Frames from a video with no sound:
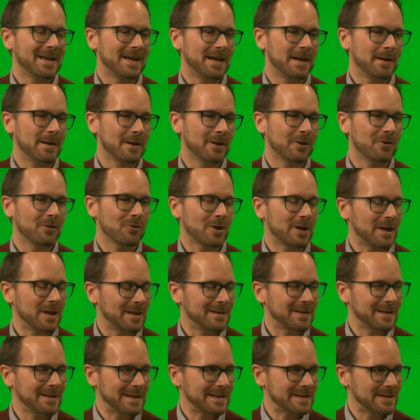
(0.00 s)
and
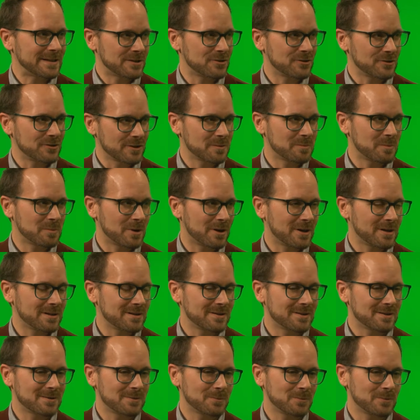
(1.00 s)
create like digital
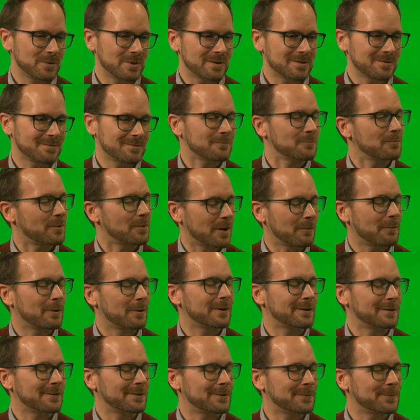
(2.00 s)
experiences was what I
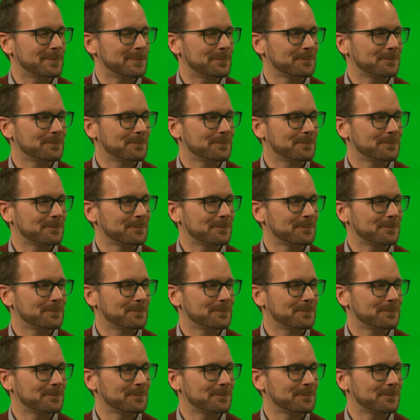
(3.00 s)
wanted to do.